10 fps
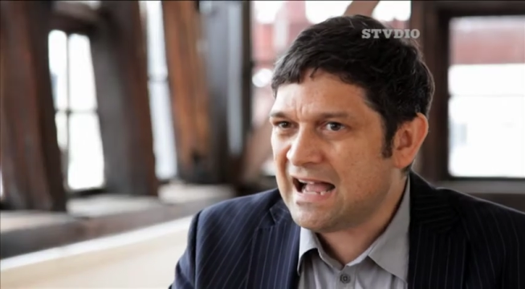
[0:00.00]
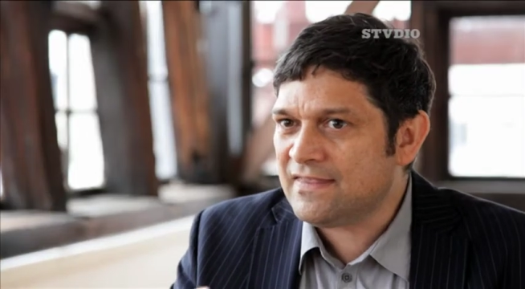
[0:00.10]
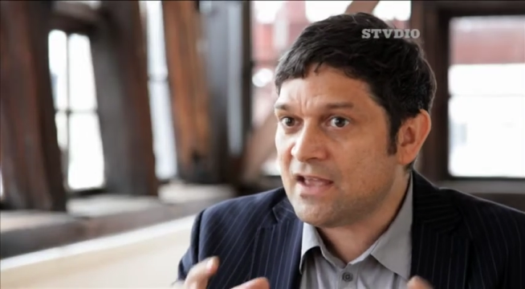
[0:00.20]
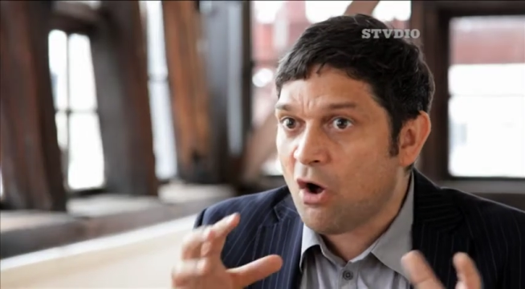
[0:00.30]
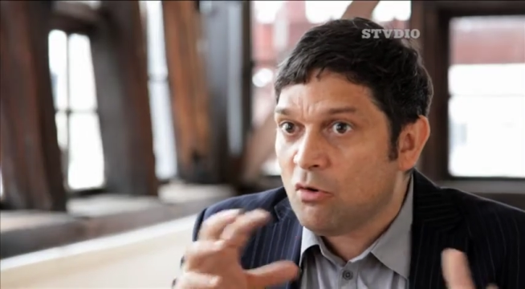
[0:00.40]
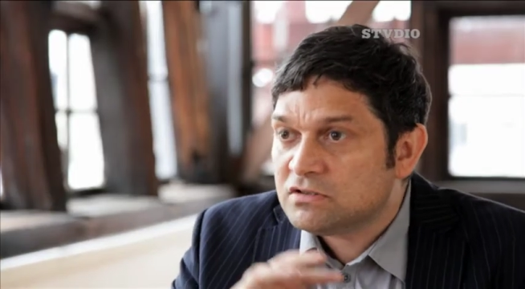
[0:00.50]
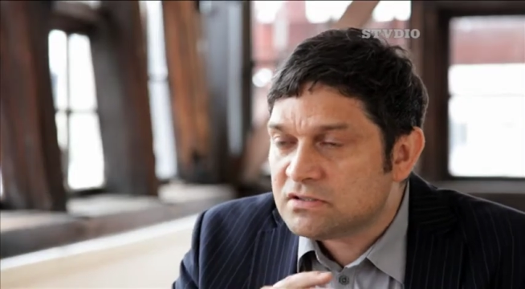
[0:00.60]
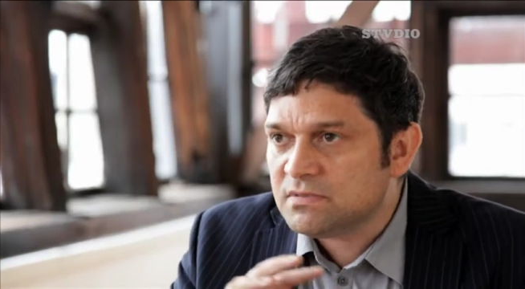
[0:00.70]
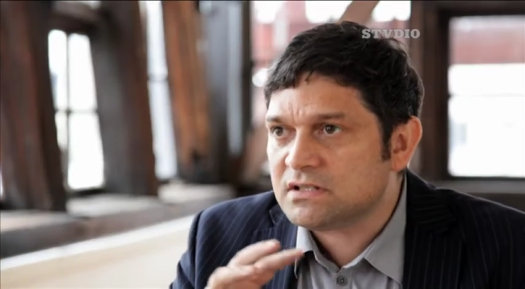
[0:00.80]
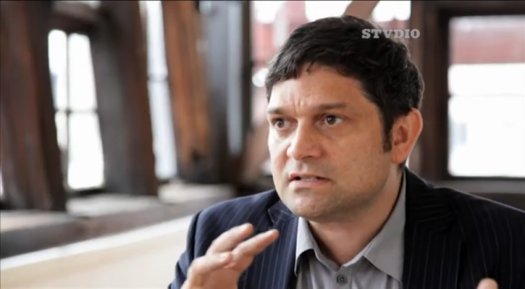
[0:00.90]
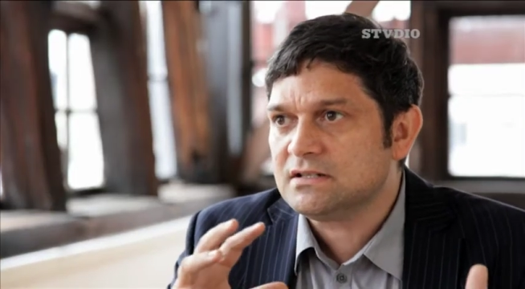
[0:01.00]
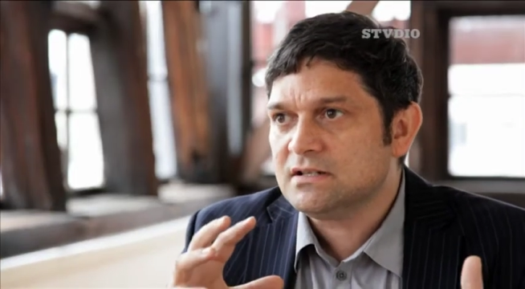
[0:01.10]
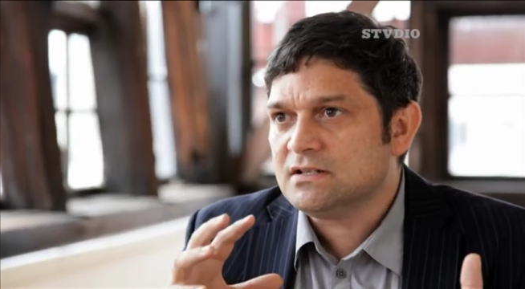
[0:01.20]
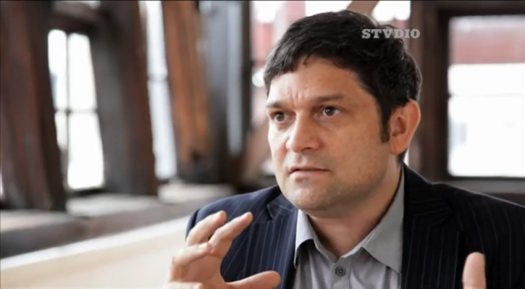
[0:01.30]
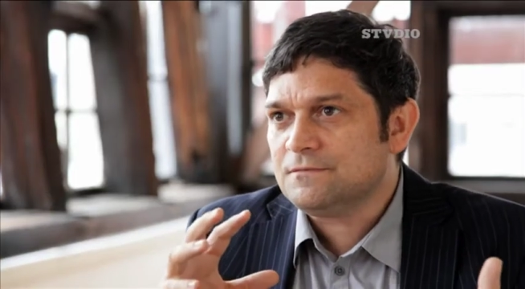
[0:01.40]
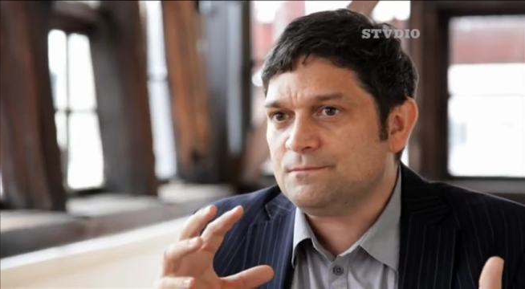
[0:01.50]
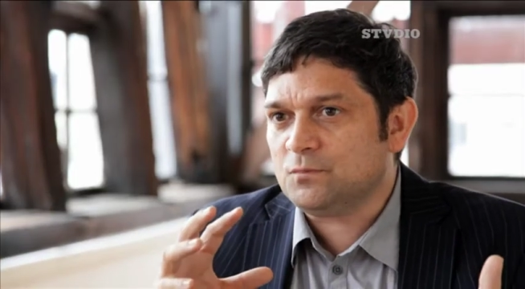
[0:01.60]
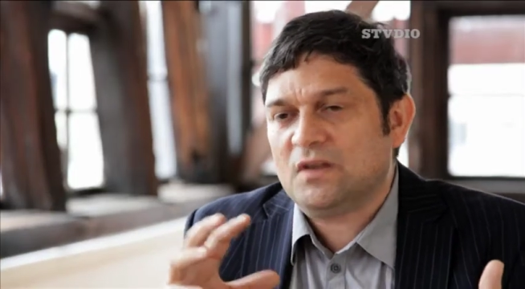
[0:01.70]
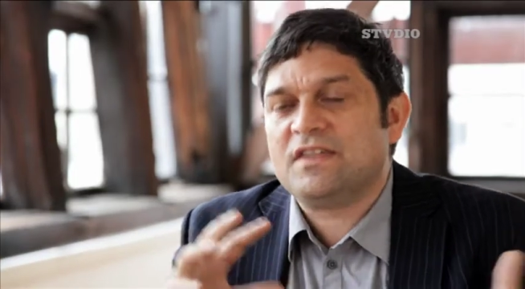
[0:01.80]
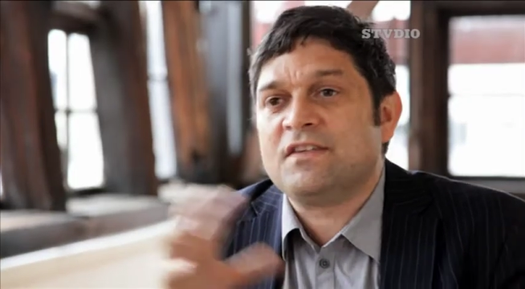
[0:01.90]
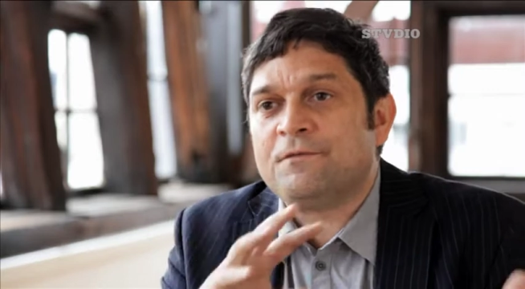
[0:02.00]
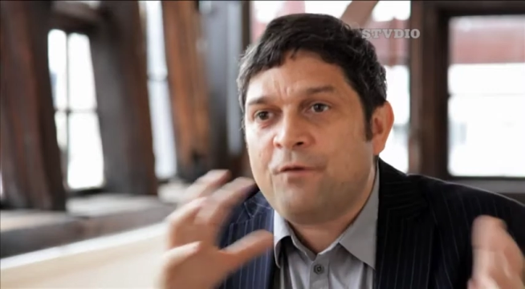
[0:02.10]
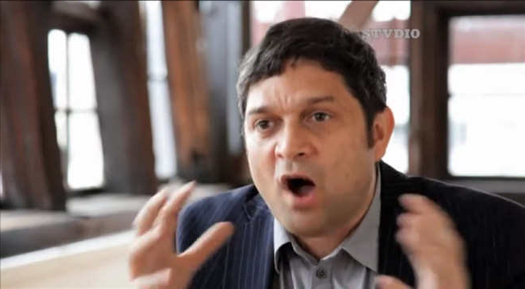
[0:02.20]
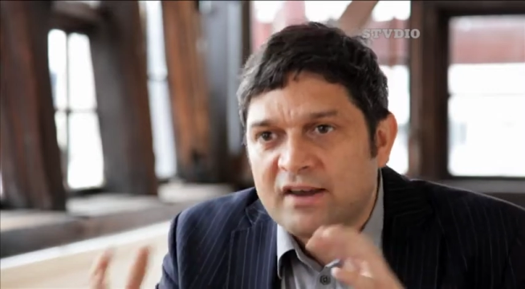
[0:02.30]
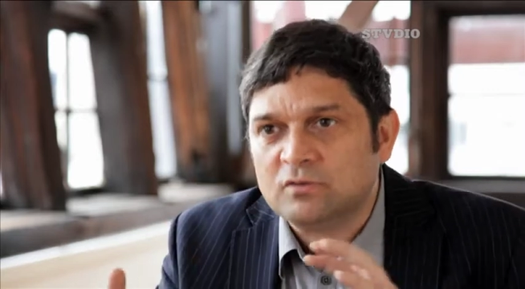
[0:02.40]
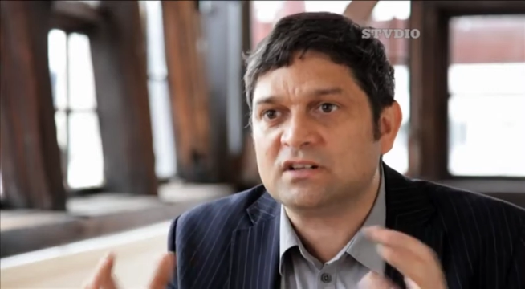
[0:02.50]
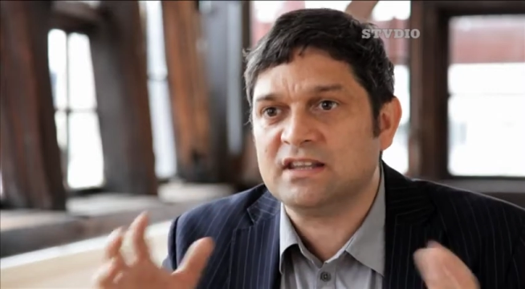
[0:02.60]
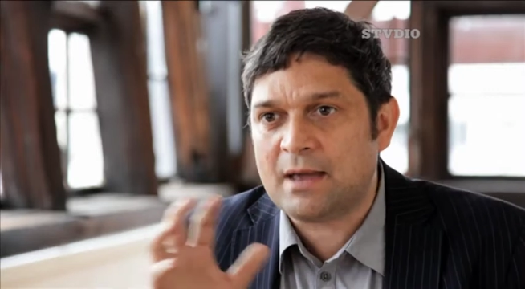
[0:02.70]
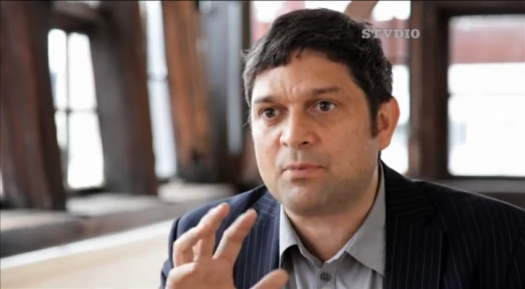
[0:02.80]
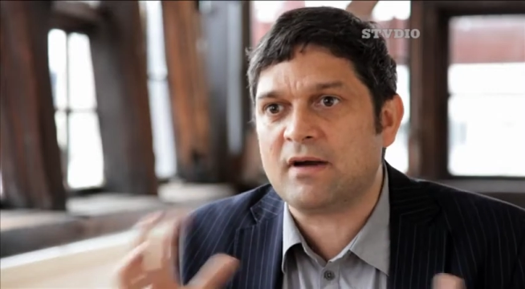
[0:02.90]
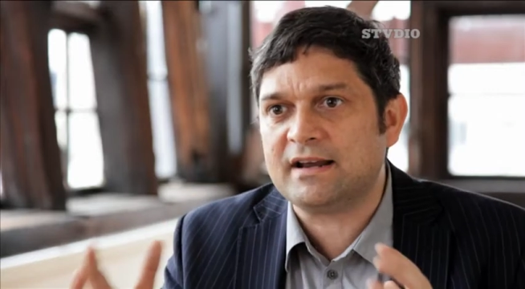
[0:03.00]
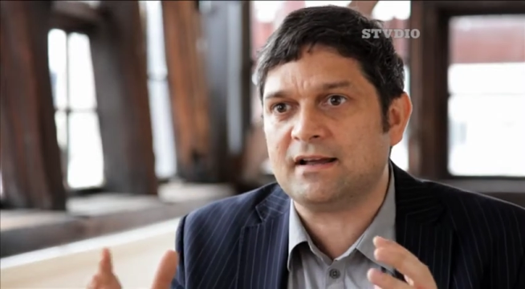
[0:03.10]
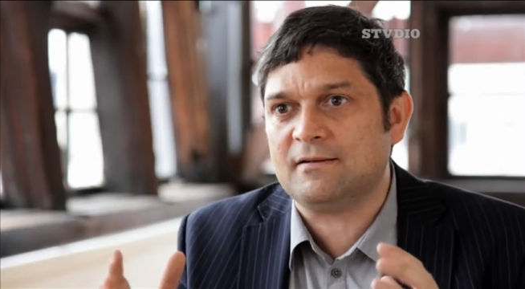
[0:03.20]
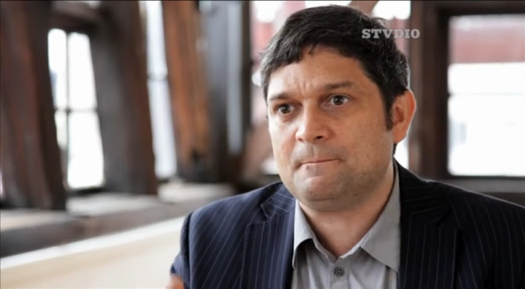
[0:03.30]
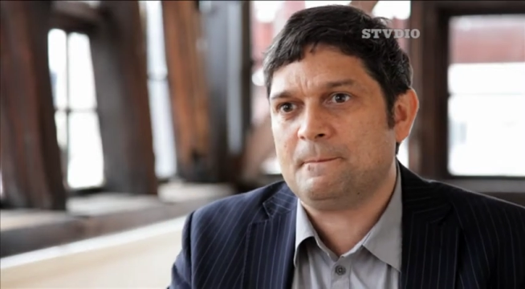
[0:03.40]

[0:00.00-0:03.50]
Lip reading: are the ultimate, well, they're the final collaborator,